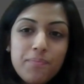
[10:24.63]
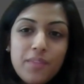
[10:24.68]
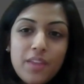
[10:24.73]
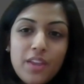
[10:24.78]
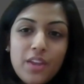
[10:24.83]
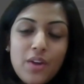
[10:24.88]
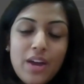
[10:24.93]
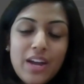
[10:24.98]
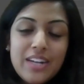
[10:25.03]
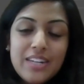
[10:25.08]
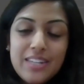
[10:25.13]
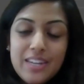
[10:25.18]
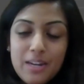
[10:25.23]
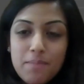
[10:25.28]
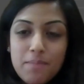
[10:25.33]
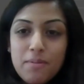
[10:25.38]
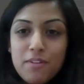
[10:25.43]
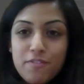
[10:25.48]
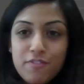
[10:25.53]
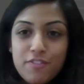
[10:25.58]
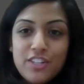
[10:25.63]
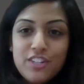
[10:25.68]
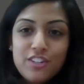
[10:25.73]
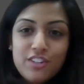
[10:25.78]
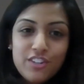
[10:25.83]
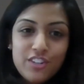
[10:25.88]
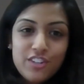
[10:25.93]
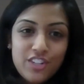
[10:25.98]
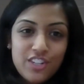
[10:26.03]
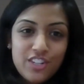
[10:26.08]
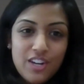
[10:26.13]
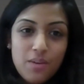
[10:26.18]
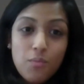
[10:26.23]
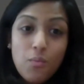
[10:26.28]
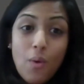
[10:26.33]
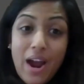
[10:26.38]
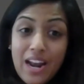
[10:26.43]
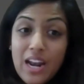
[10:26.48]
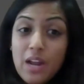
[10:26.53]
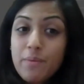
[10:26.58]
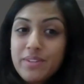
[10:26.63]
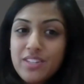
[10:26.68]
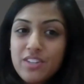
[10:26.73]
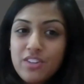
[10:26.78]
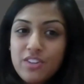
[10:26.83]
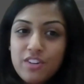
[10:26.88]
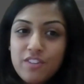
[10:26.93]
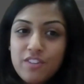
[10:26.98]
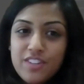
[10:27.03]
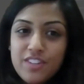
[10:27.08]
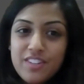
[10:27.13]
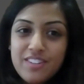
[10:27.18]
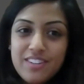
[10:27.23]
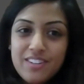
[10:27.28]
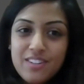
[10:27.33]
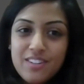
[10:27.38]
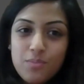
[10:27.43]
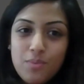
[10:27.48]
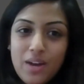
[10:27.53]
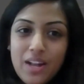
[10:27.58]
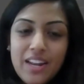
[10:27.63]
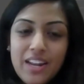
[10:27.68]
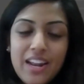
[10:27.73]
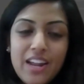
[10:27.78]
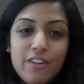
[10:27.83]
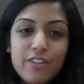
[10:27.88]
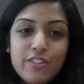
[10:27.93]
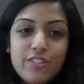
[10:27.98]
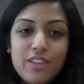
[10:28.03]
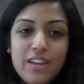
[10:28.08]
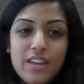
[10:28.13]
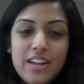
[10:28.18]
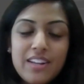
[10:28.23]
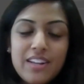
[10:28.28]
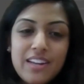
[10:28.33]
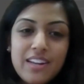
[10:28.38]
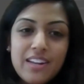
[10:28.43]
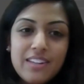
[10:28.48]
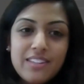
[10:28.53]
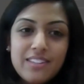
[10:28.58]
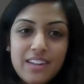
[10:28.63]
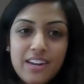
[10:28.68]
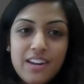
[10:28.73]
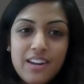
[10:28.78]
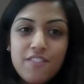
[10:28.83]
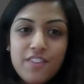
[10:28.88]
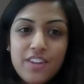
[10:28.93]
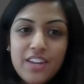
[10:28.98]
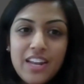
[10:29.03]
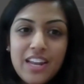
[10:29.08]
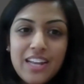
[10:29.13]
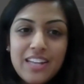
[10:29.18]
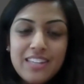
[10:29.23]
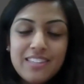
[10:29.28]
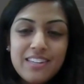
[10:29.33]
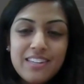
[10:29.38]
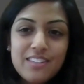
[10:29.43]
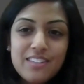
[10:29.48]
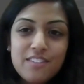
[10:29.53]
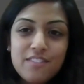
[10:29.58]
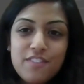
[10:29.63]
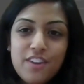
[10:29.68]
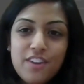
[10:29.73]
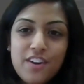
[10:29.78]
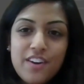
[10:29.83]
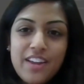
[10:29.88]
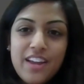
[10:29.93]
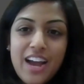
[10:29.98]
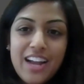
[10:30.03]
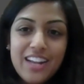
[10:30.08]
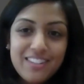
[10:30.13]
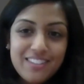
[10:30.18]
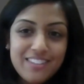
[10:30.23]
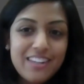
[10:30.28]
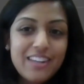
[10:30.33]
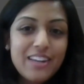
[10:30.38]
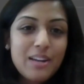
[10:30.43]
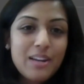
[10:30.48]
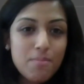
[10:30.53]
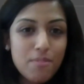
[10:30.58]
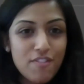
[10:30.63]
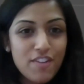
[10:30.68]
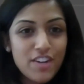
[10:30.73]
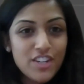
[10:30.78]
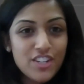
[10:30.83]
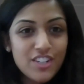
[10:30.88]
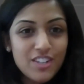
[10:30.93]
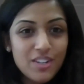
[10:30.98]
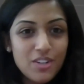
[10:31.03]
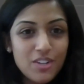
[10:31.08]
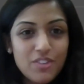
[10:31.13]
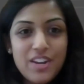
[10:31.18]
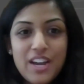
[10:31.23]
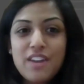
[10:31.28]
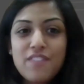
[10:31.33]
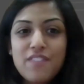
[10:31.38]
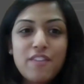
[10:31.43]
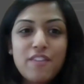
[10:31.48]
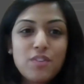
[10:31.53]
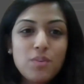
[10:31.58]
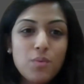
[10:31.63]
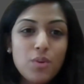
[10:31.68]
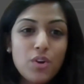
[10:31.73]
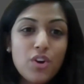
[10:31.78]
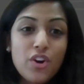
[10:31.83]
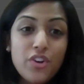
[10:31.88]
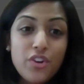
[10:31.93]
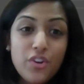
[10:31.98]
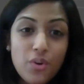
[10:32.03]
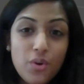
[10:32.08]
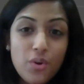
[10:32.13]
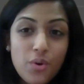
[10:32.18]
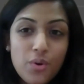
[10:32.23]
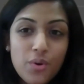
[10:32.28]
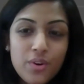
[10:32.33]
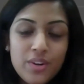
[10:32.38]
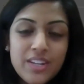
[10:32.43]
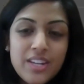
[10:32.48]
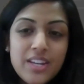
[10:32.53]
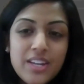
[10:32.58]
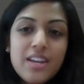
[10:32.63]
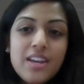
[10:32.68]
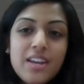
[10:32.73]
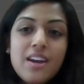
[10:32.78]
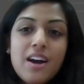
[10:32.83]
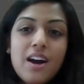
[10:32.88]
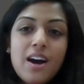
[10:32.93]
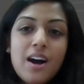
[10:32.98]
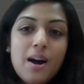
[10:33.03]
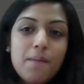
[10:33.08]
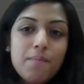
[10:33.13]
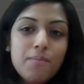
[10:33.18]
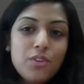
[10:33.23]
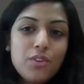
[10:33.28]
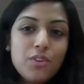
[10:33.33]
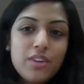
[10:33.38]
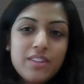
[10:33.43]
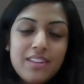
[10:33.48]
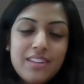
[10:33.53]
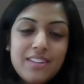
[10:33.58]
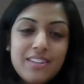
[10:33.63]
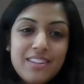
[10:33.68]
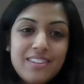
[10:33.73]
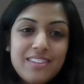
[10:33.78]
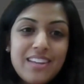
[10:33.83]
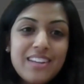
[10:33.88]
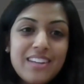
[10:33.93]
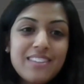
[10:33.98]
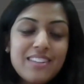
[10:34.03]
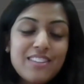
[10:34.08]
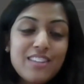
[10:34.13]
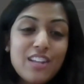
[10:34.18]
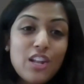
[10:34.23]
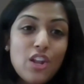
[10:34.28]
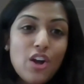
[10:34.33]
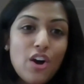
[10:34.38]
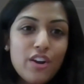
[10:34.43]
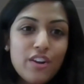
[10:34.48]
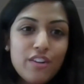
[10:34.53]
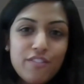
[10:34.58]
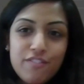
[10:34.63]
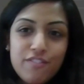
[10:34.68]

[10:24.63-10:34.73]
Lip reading: you know, I'd done a bit of research while I was at university as well, and I realized that it's a very isolating profession. You kind of have to work on your own. Yep. It's a lot